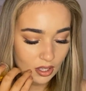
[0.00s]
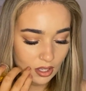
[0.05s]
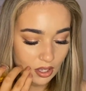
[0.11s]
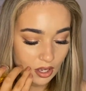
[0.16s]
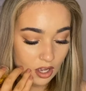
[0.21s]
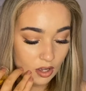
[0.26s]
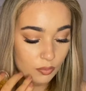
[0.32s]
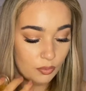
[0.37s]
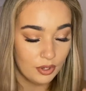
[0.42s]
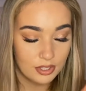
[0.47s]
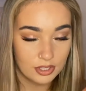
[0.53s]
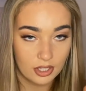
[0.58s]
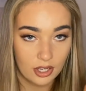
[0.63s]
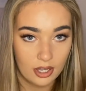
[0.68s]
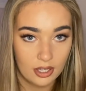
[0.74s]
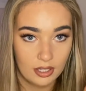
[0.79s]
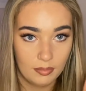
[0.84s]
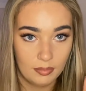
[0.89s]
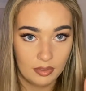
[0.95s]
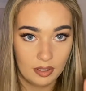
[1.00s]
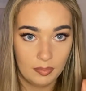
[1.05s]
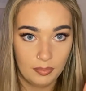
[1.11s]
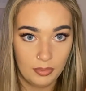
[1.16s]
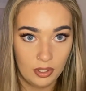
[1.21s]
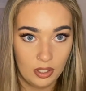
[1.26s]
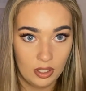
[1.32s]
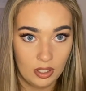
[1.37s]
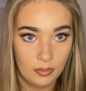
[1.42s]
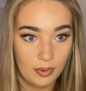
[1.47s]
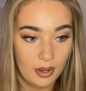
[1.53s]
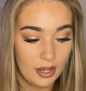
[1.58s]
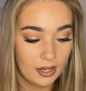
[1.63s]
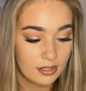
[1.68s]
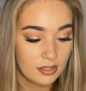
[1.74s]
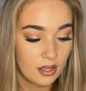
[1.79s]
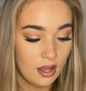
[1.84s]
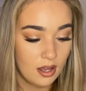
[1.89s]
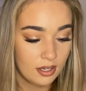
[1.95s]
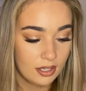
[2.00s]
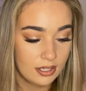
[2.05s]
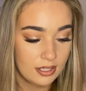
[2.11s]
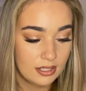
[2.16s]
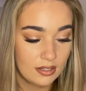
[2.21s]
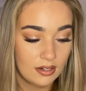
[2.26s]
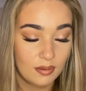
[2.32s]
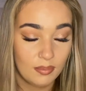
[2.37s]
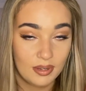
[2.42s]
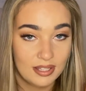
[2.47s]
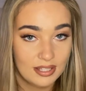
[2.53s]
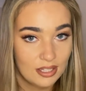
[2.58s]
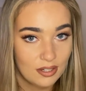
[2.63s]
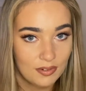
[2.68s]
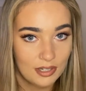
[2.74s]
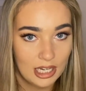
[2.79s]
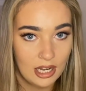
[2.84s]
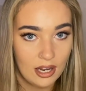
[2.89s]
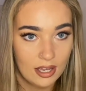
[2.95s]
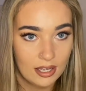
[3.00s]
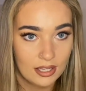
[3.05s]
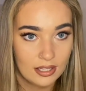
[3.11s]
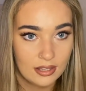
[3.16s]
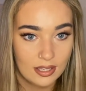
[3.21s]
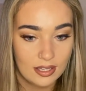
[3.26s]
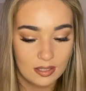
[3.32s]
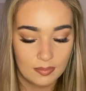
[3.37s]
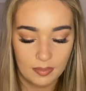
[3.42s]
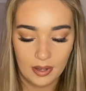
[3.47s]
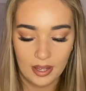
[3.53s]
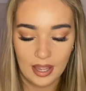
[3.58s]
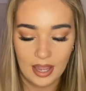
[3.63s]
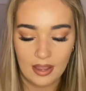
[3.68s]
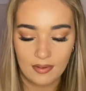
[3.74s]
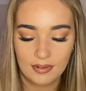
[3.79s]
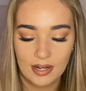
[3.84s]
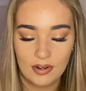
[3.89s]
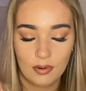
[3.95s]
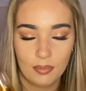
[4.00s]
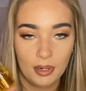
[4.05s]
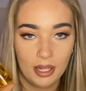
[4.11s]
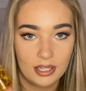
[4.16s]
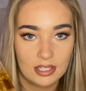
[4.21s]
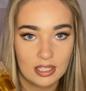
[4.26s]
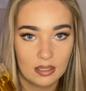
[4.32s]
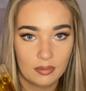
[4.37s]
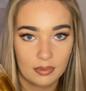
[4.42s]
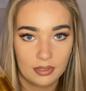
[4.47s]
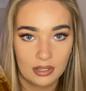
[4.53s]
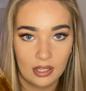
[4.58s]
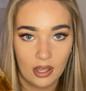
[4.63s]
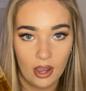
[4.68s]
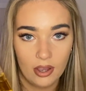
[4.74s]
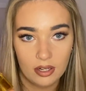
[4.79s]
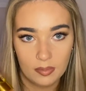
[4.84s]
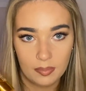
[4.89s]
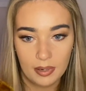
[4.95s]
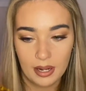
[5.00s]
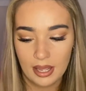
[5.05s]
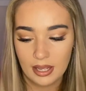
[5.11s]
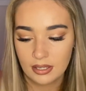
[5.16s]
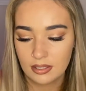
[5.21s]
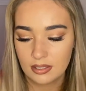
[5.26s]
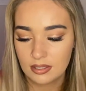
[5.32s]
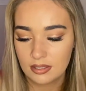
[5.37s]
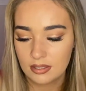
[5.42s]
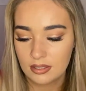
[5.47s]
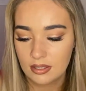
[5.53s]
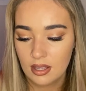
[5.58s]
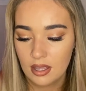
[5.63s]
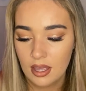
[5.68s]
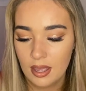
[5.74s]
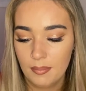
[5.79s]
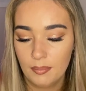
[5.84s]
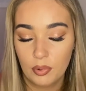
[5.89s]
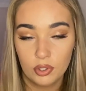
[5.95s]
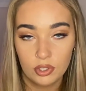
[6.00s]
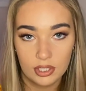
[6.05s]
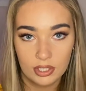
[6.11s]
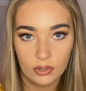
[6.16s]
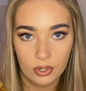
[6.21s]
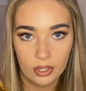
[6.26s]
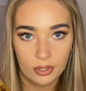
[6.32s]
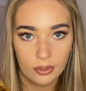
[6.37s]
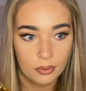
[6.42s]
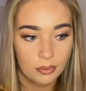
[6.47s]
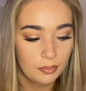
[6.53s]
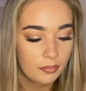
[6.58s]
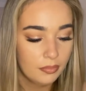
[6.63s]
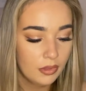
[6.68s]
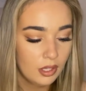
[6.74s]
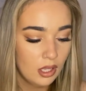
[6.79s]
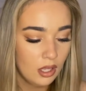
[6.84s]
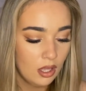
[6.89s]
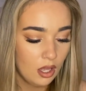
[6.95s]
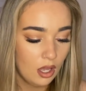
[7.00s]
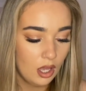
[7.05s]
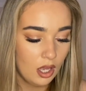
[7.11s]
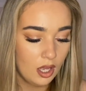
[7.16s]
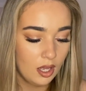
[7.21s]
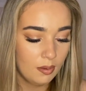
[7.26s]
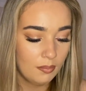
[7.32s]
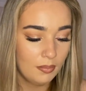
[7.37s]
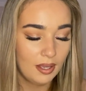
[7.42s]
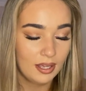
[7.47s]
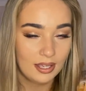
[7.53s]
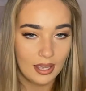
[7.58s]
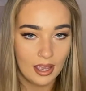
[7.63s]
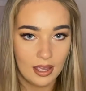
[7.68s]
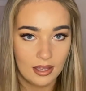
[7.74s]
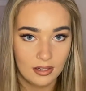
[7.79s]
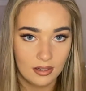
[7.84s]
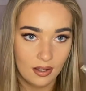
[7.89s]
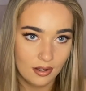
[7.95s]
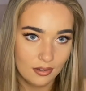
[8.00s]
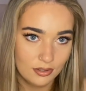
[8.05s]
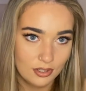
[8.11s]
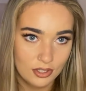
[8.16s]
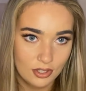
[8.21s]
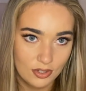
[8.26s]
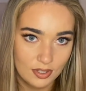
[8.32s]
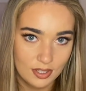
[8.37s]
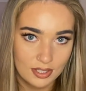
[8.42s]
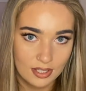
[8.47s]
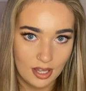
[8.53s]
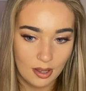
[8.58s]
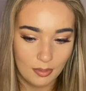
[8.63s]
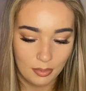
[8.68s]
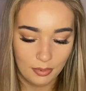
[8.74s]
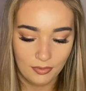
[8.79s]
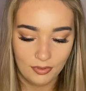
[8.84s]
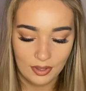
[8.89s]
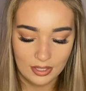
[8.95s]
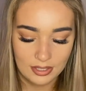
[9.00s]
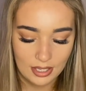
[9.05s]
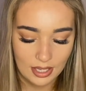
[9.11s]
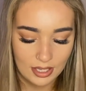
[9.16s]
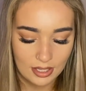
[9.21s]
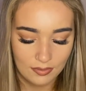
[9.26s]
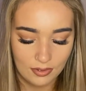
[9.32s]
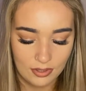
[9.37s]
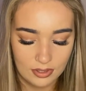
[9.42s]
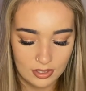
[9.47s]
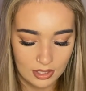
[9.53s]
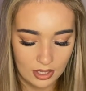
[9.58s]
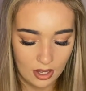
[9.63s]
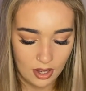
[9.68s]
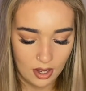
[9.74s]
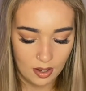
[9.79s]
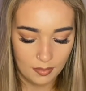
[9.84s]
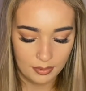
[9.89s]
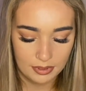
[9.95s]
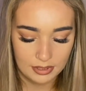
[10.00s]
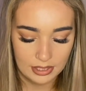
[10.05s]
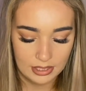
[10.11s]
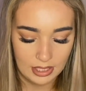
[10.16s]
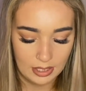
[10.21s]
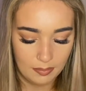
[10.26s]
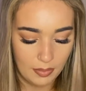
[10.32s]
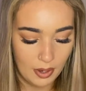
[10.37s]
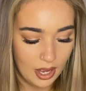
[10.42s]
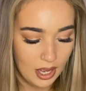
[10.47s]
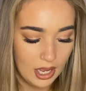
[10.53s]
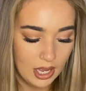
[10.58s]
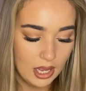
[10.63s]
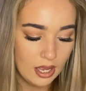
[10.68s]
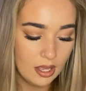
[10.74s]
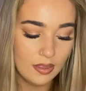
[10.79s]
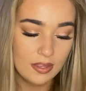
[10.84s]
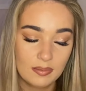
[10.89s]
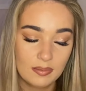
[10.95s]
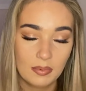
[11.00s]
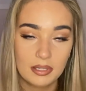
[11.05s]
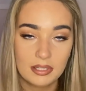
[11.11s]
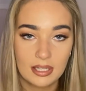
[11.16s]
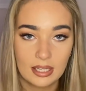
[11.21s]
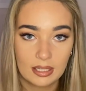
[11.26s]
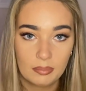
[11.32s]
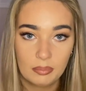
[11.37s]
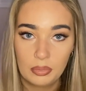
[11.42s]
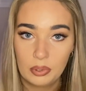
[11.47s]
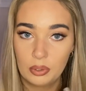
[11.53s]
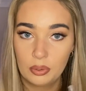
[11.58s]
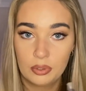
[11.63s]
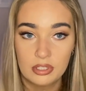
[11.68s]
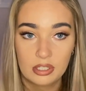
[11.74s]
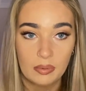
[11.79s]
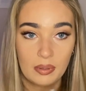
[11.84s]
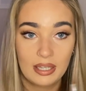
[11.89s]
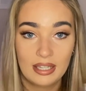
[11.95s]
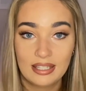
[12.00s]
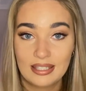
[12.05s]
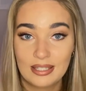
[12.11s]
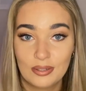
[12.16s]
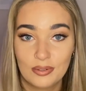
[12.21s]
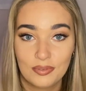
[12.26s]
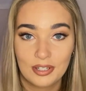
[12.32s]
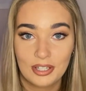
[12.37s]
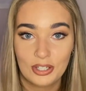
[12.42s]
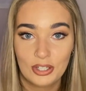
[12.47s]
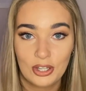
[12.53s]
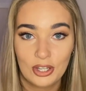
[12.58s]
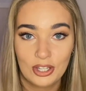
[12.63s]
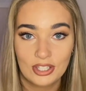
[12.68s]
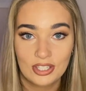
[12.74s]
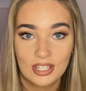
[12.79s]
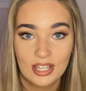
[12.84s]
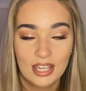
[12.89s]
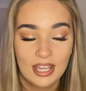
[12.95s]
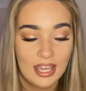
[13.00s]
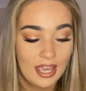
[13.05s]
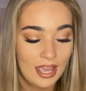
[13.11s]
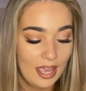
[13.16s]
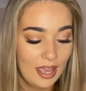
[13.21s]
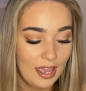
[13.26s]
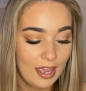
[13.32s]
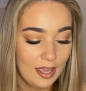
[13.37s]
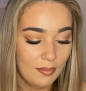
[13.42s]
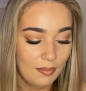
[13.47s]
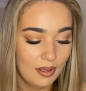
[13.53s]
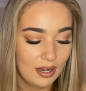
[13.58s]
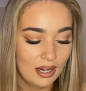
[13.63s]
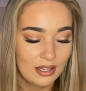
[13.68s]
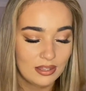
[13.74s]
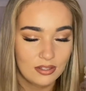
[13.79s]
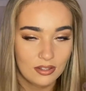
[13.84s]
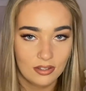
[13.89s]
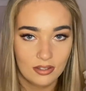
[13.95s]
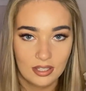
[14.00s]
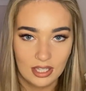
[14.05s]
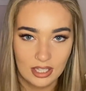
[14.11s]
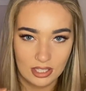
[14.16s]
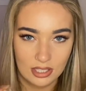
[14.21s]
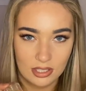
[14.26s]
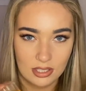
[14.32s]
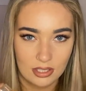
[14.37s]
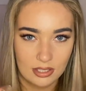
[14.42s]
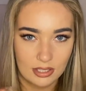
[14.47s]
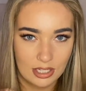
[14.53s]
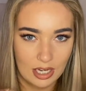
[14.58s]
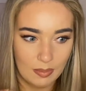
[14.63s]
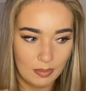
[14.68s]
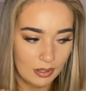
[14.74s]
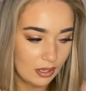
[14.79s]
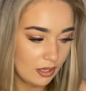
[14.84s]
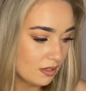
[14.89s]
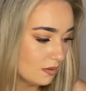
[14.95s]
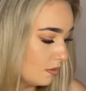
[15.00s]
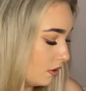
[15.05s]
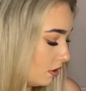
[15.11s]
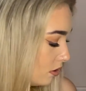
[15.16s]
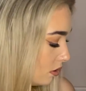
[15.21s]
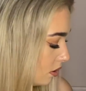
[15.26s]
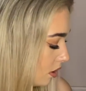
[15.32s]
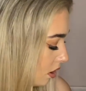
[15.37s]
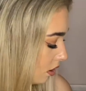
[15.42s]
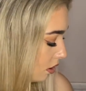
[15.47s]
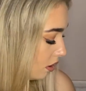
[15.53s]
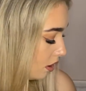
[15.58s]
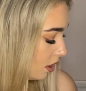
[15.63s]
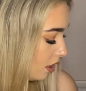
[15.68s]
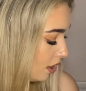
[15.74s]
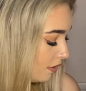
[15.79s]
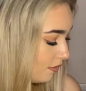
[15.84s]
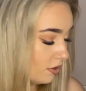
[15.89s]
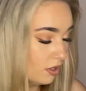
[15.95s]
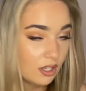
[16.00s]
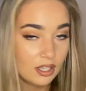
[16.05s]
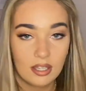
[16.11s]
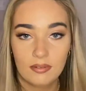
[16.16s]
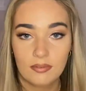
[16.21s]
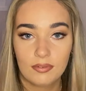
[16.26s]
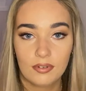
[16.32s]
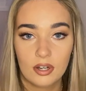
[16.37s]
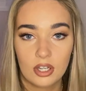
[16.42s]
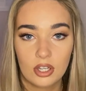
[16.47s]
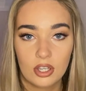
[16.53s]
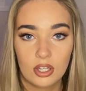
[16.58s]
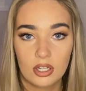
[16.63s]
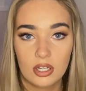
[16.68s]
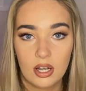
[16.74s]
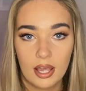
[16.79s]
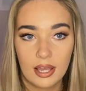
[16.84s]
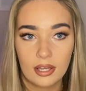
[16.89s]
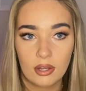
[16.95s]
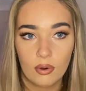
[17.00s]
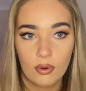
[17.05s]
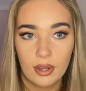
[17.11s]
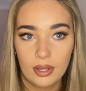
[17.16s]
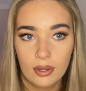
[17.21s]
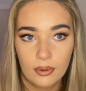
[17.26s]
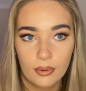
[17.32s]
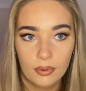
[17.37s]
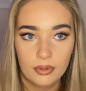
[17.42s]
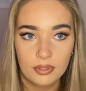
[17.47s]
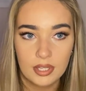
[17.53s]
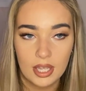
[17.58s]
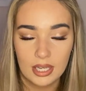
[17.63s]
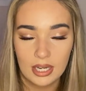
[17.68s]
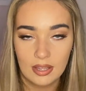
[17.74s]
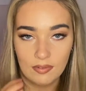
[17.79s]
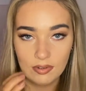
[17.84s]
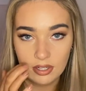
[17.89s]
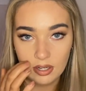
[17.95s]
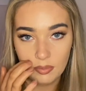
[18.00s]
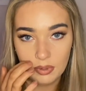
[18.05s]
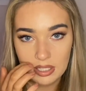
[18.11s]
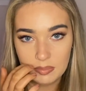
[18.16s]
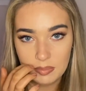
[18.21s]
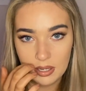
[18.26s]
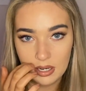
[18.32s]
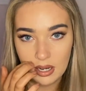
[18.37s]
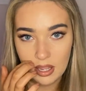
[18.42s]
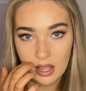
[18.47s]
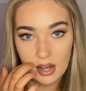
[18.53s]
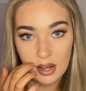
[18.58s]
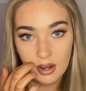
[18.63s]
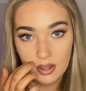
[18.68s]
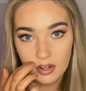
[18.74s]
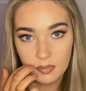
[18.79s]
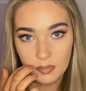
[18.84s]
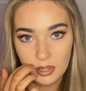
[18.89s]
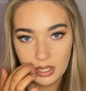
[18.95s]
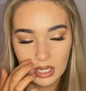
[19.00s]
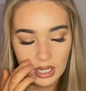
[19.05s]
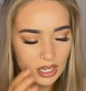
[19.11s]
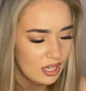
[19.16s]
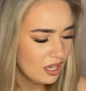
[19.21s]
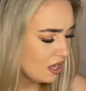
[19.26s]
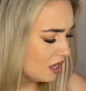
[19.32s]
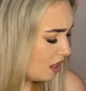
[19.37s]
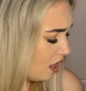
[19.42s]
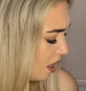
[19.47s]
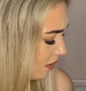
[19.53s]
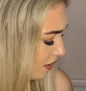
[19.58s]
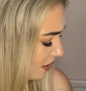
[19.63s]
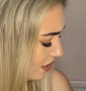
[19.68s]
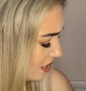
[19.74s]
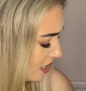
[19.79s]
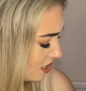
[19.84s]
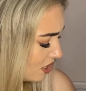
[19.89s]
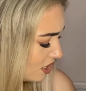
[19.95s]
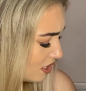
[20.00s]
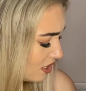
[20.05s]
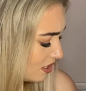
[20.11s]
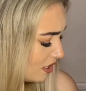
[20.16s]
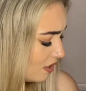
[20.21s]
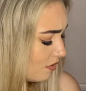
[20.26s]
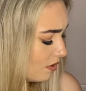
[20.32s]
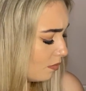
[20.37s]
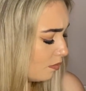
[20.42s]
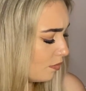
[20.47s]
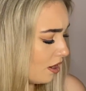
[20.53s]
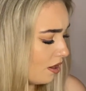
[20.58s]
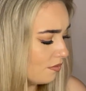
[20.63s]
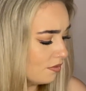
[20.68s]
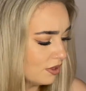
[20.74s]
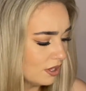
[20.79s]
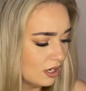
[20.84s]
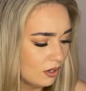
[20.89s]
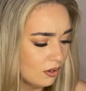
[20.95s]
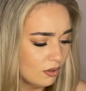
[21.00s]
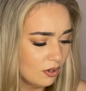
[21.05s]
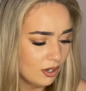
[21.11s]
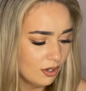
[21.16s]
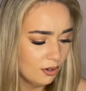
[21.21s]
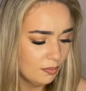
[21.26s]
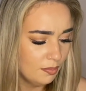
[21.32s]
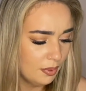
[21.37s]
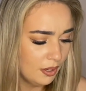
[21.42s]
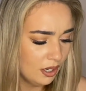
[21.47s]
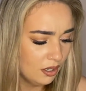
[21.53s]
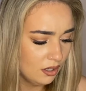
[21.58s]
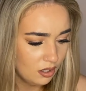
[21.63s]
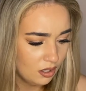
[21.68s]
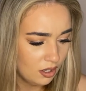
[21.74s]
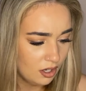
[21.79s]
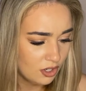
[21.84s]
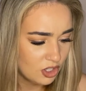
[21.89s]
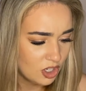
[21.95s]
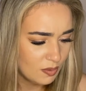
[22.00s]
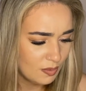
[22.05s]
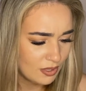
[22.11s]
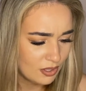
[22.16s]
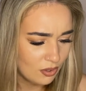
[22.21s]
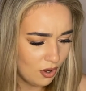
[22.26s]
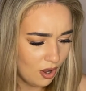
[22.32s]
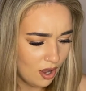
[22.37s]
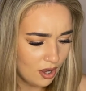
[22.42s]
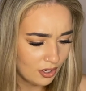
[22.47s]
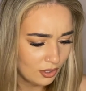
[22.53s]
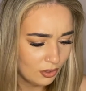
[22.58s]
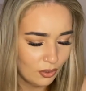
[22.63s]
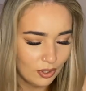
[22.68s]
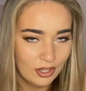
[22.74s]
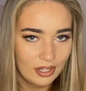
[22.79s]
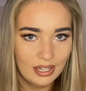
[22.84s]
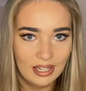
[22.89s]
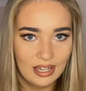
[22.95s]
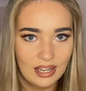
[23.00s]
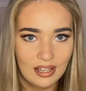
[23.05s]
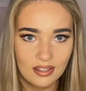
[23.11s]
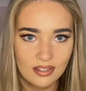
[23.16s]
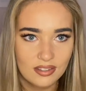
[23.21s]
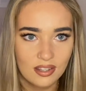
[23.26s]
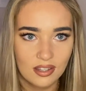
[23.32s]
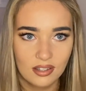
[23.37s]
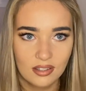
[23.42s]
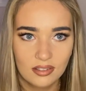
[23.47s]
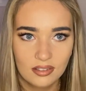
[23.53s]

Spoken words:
I was going in with the Beauty Works Argan Serum. I still really like this, but I have now replaced it with the Olaplex bonding oil. Again, I'll just use this up for the sake of using it up because I did buy it. This second bottle, so it is still really good. And I do think it's cheaper than this one, so if you're looking for a good like oil alternative, you don't want to spend like a load of money. I think it's actually a serum rather than an oil, but I assume it's got argan oil in it, so.